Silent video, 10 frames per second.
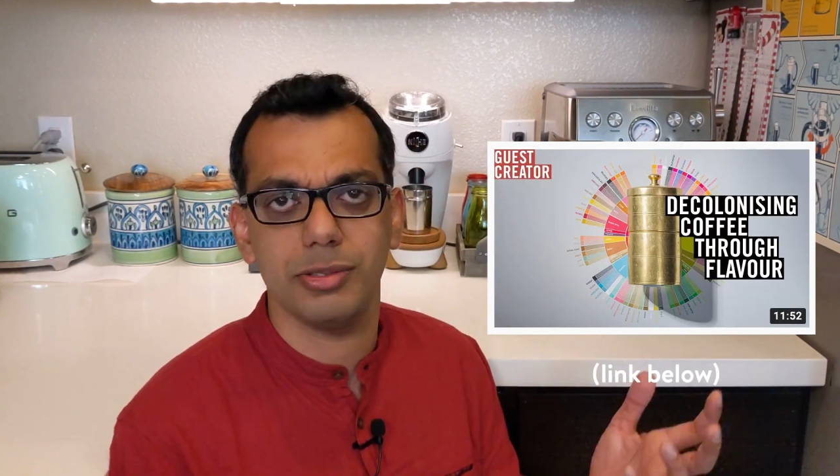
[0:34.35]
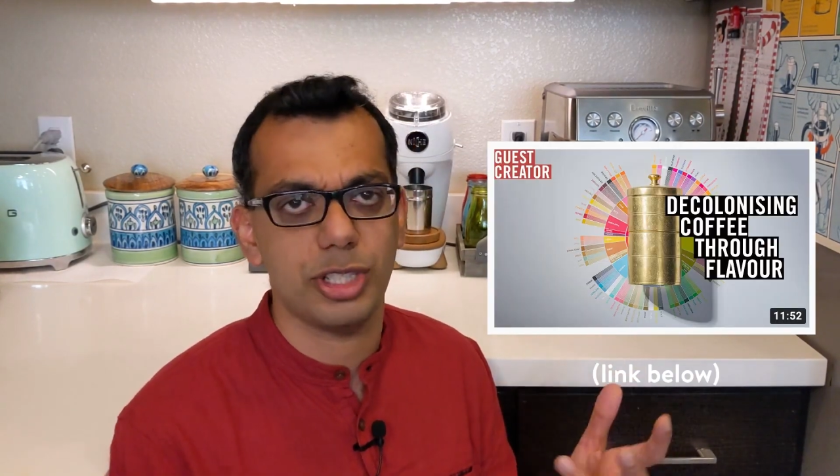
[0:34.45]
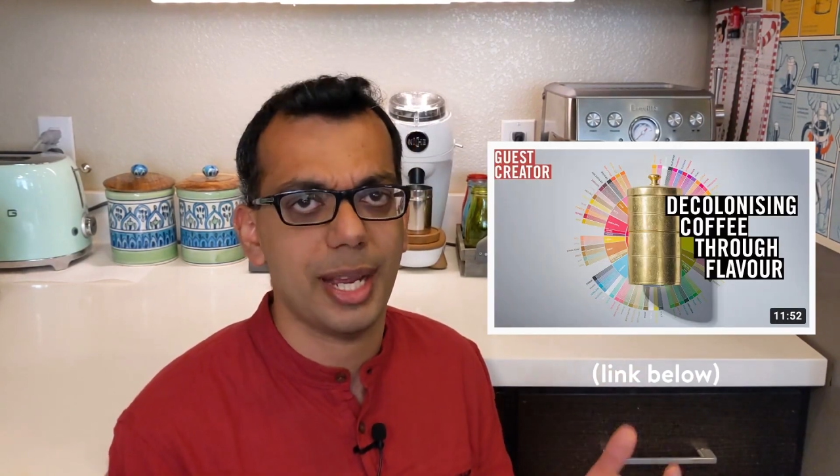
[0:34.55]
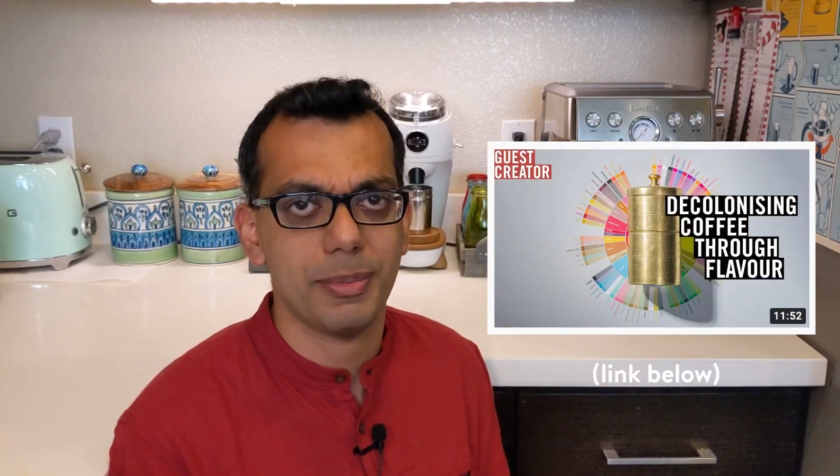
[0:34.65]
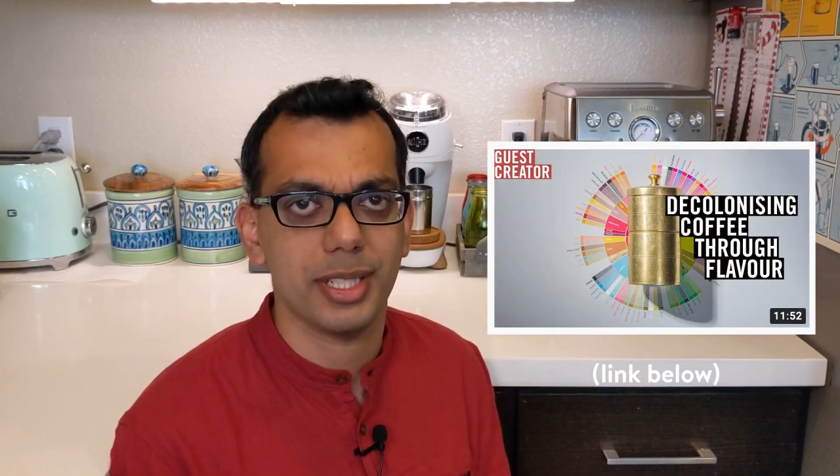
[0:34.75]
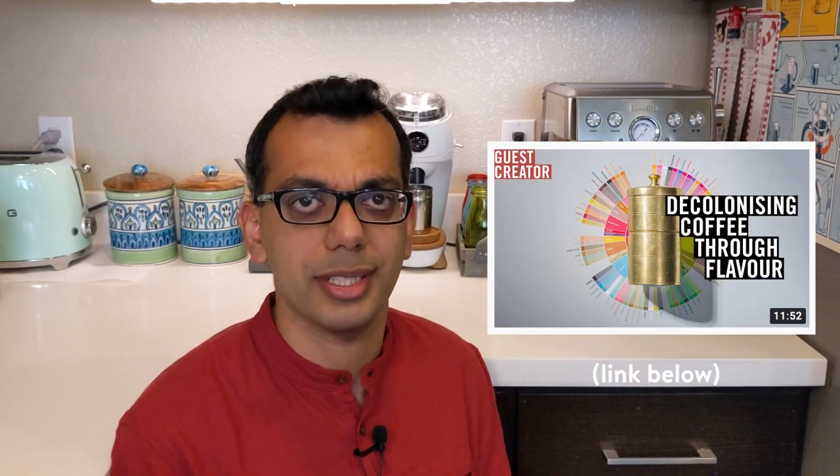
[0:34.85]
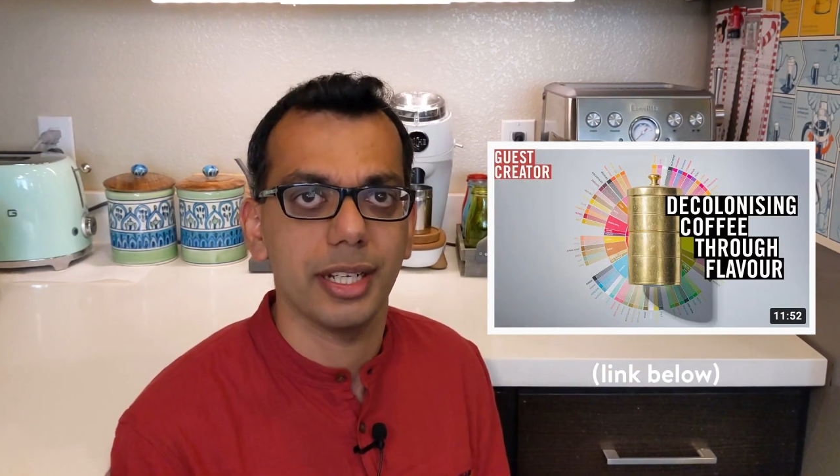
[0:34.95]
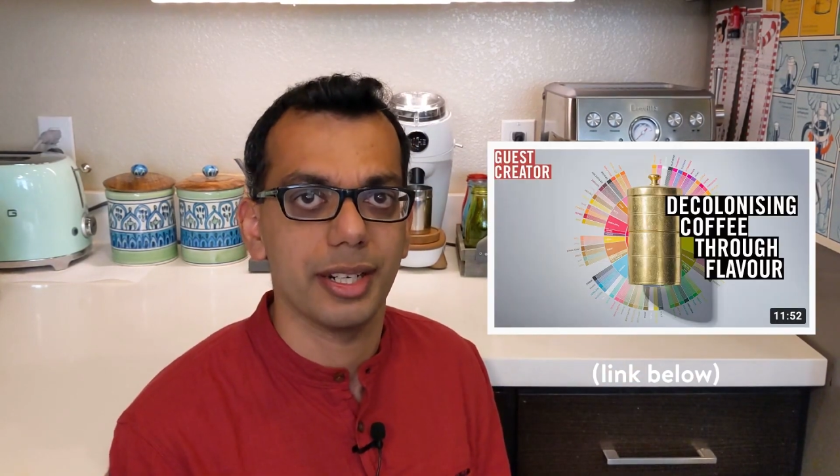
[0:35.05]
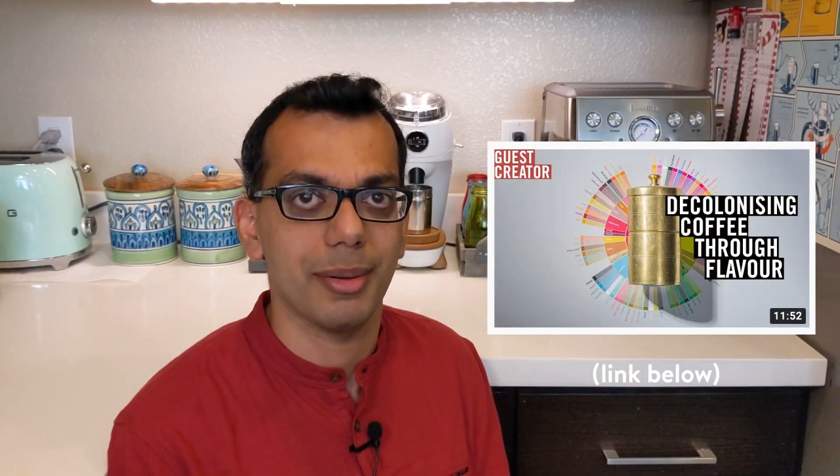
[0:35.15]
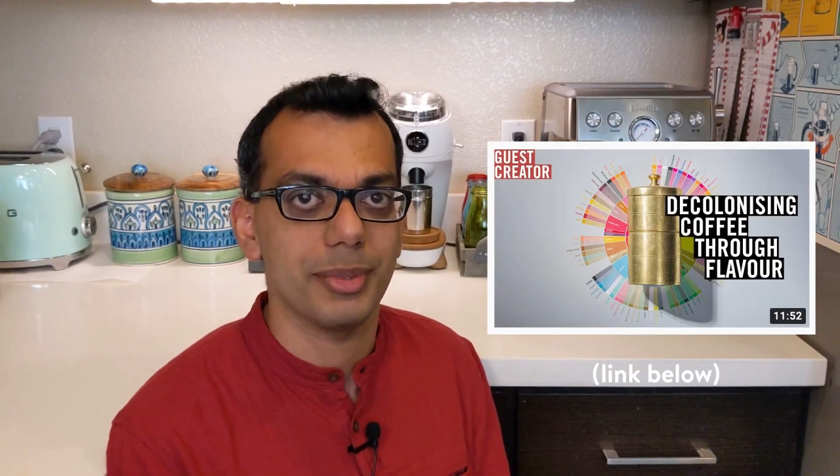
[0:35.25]
chaps at
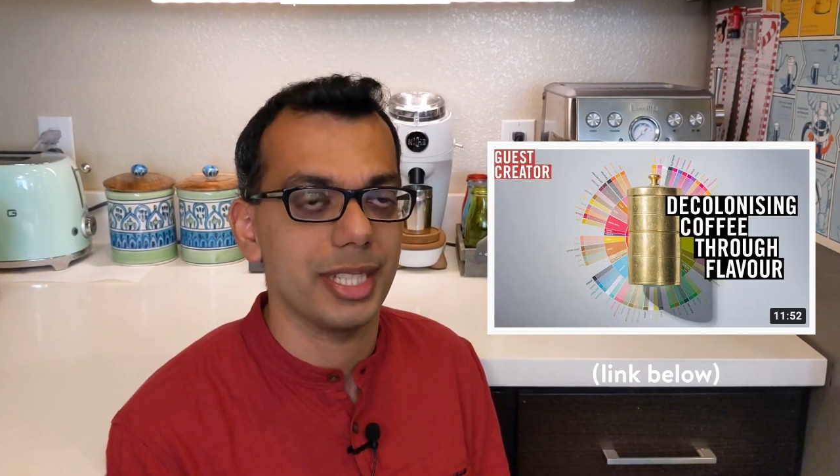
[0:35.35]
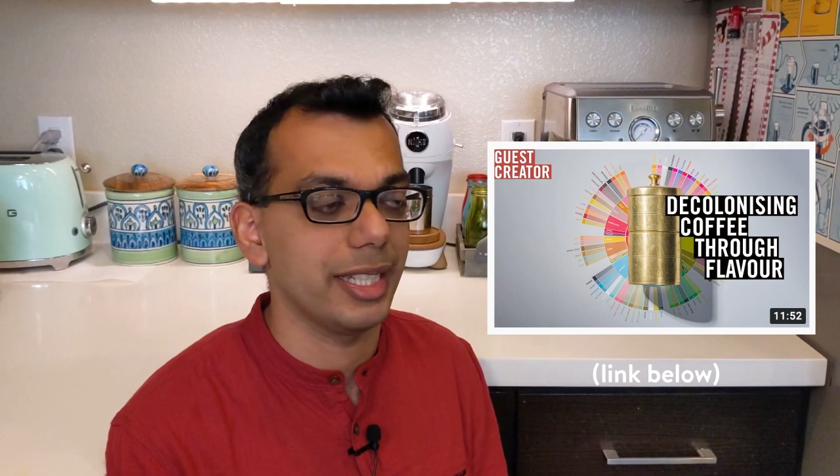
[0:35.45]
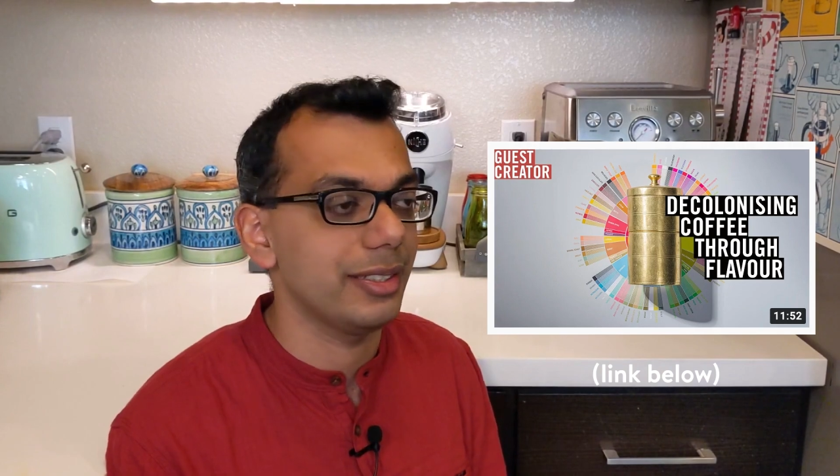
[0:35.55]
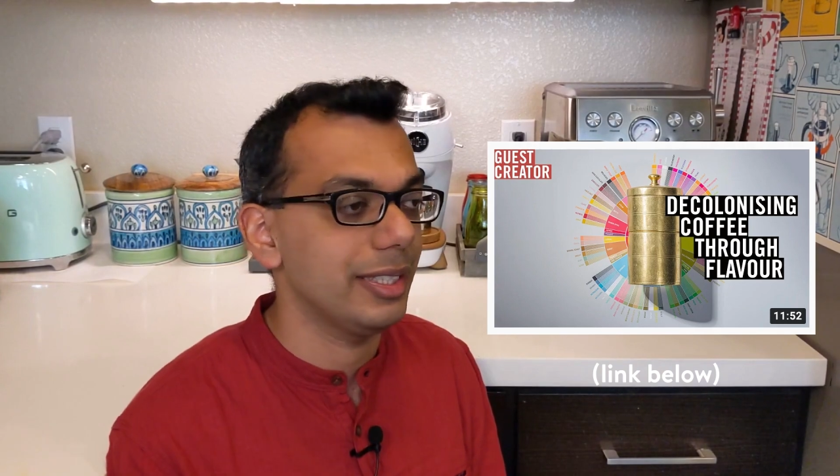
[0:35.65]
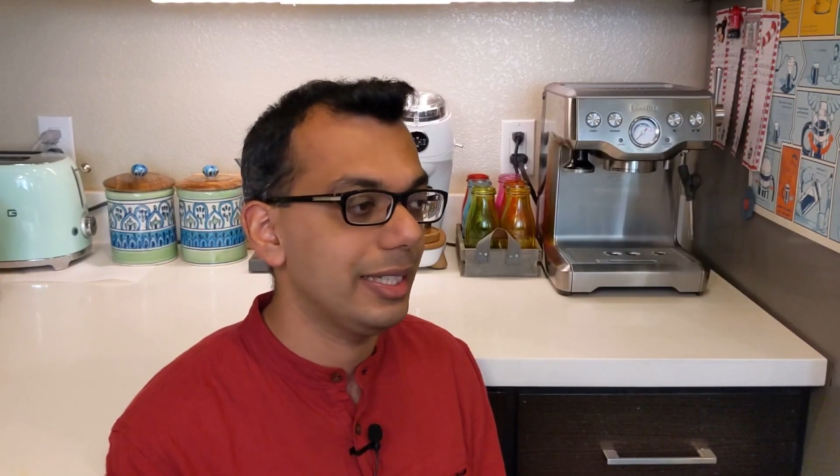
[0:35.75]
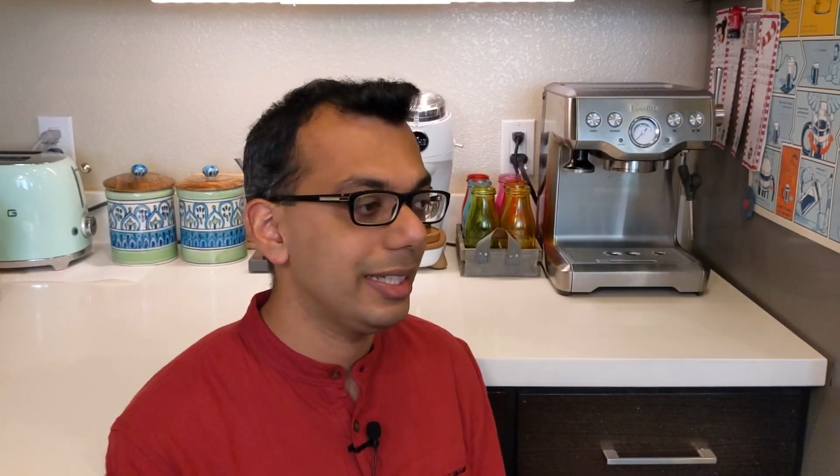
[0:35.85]
Aramse.